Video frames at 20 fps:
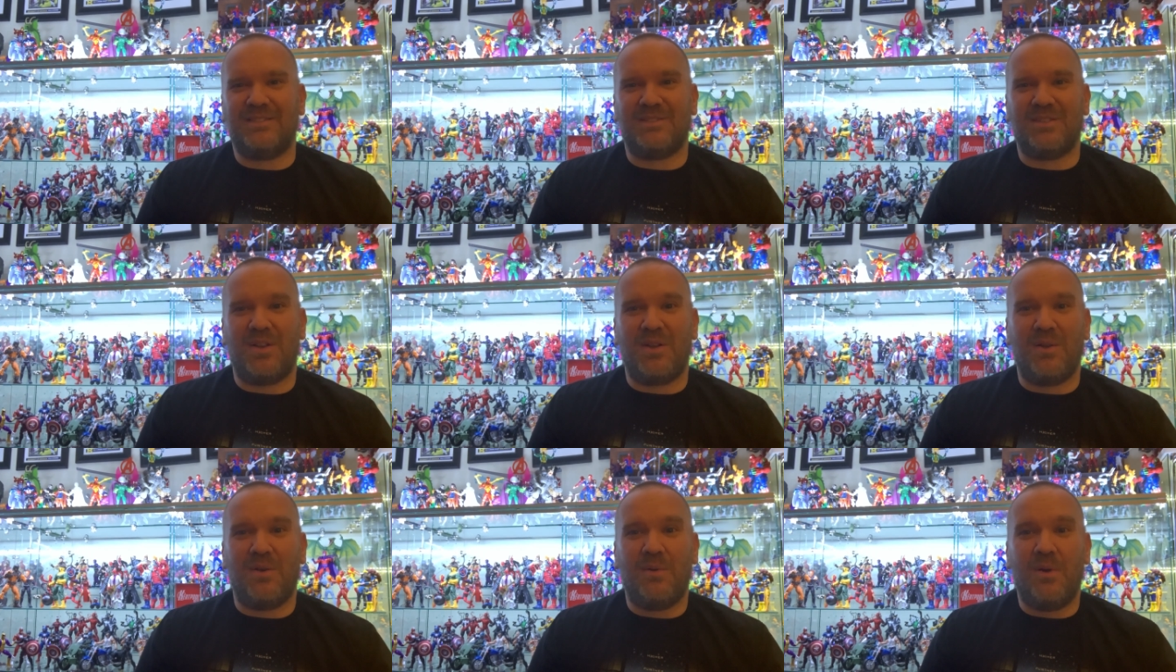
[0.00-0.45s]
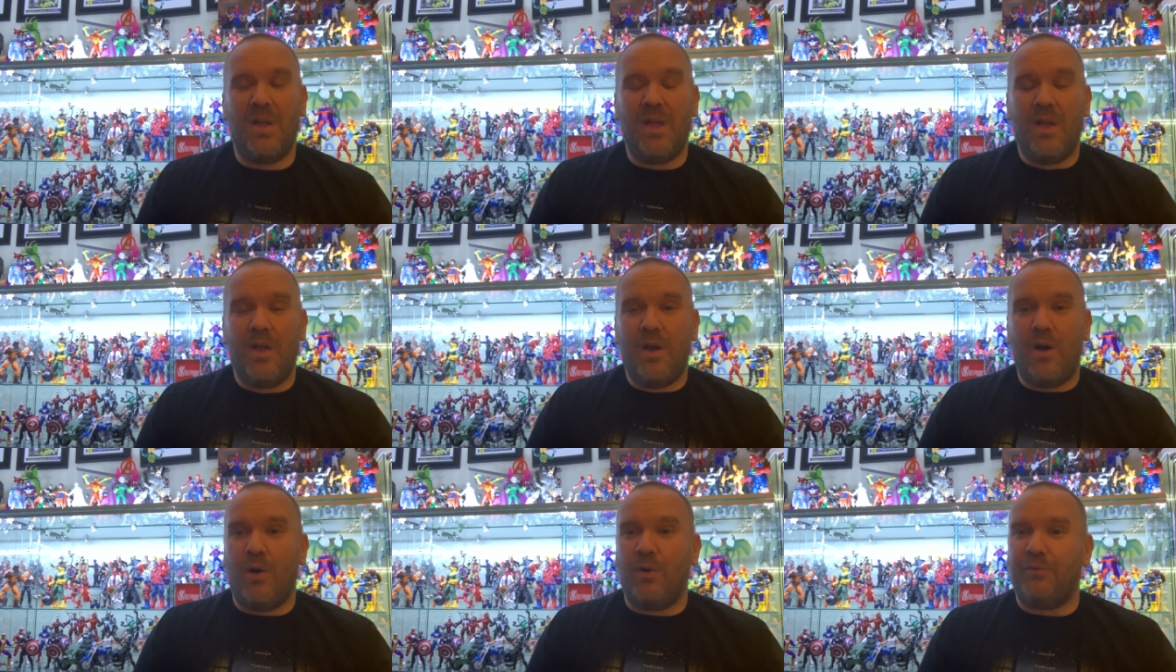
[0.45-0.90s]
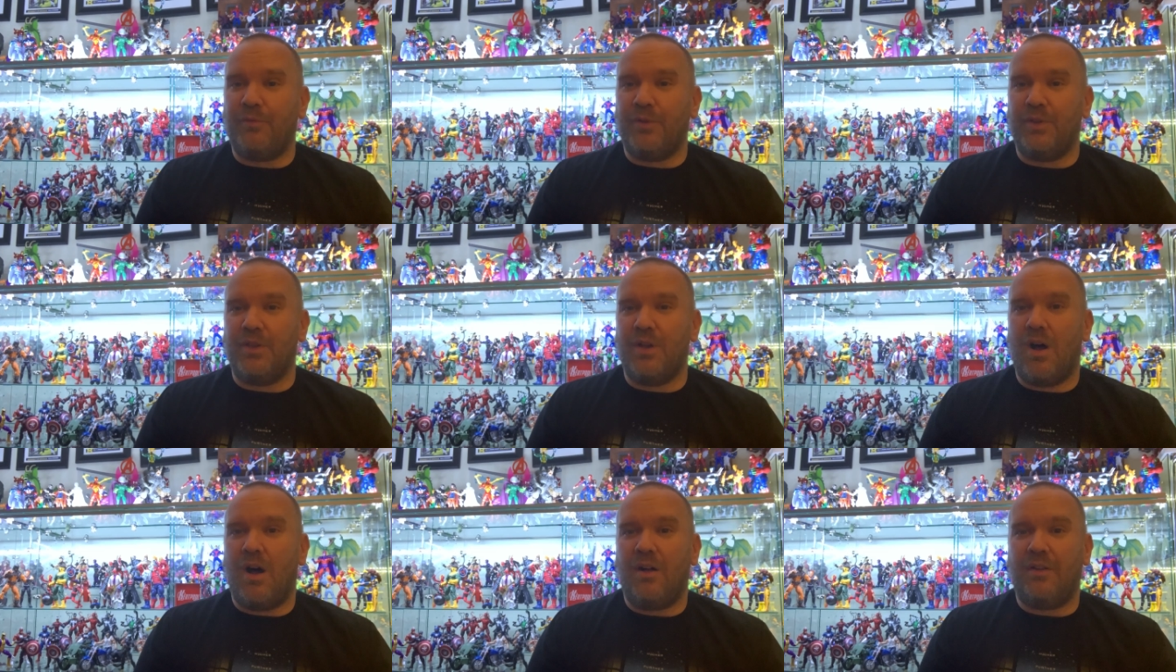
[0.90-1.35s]
So
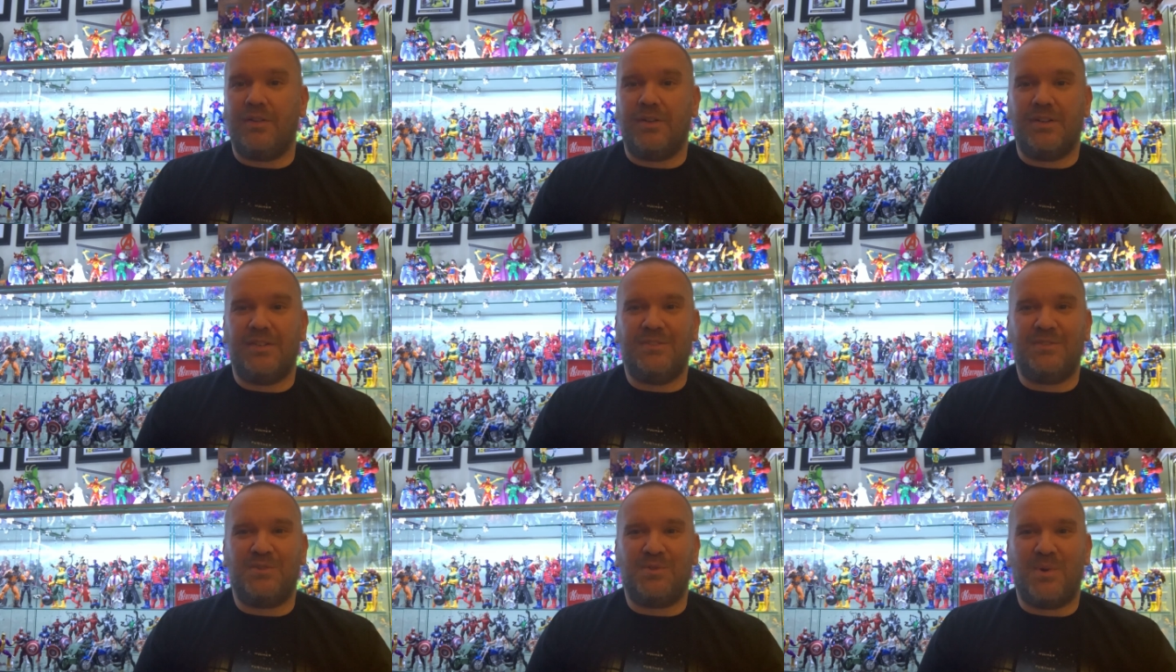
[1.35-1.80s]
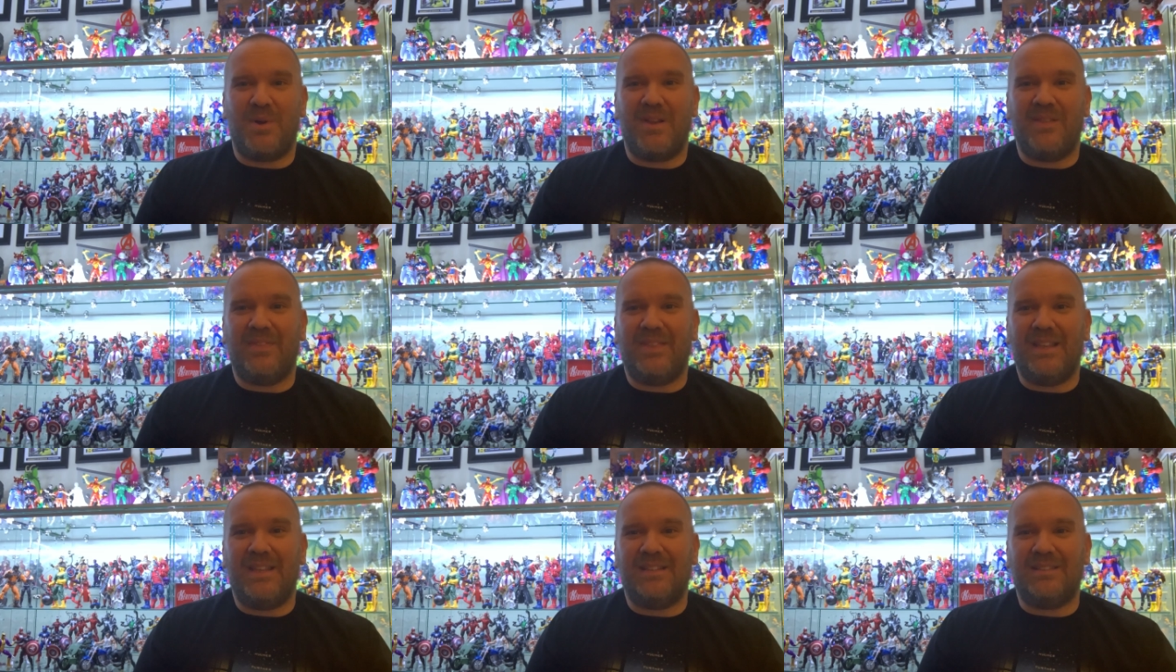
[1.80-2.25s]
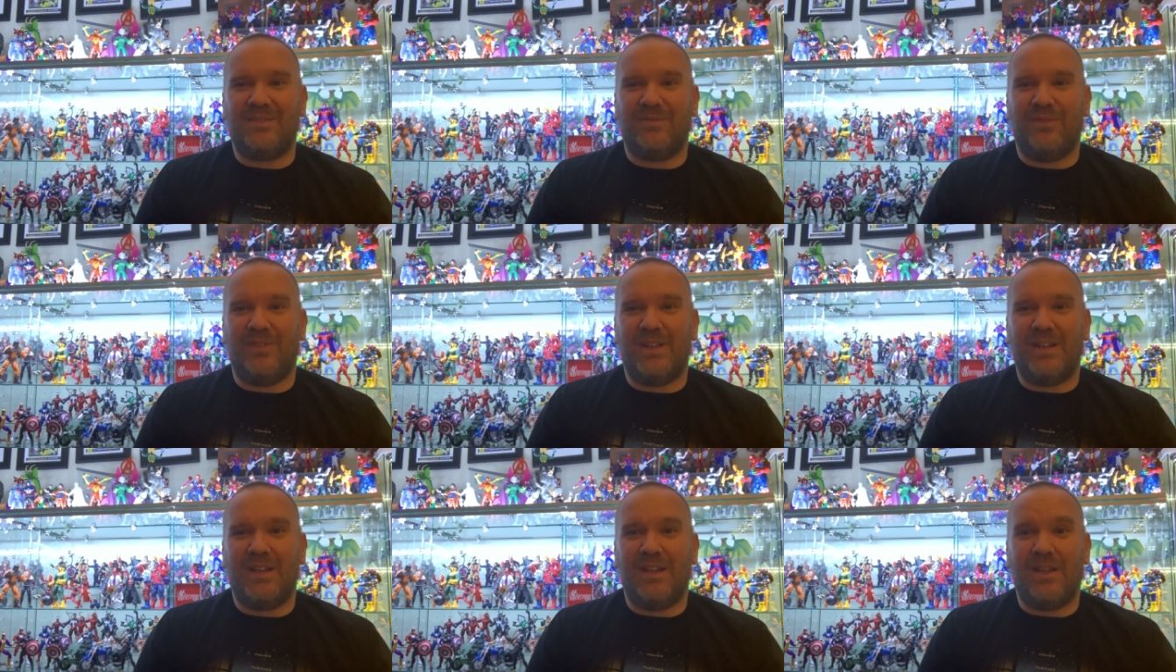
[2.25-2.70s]
hopefully y'all are enjoying these
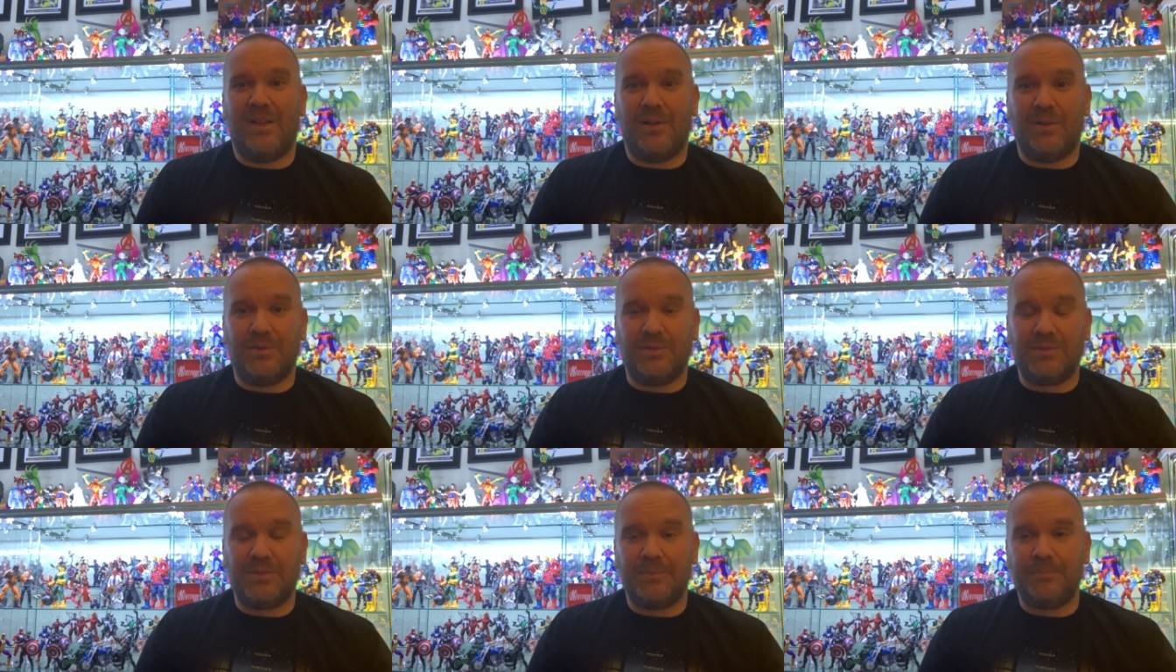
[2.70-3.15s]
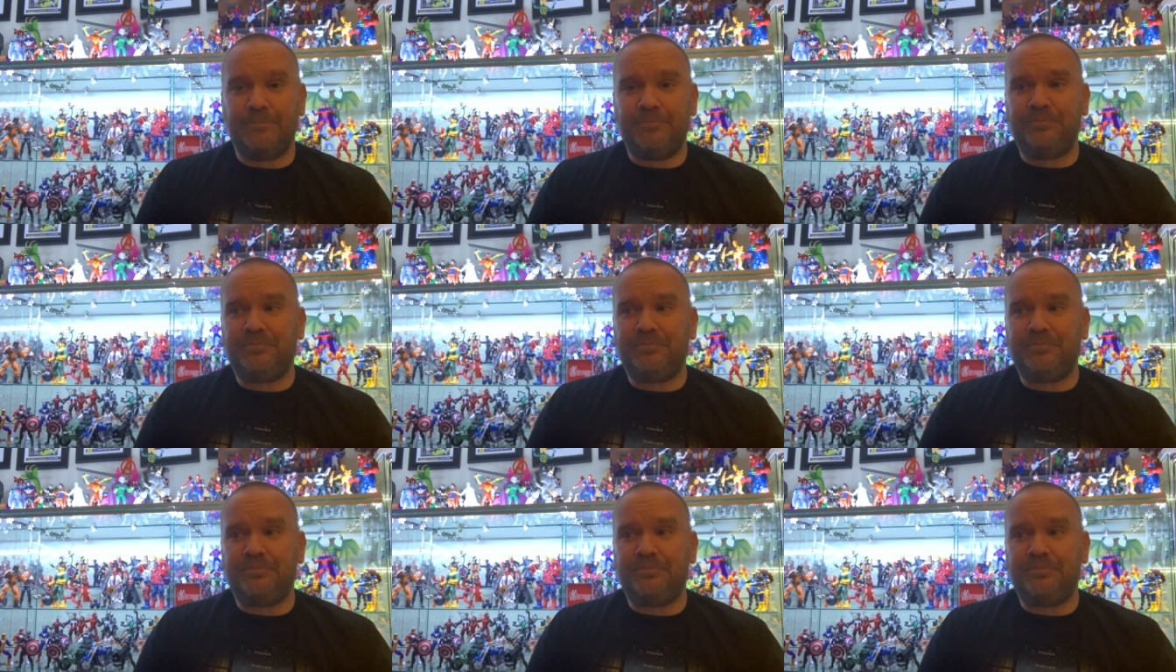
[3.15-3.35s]
videos.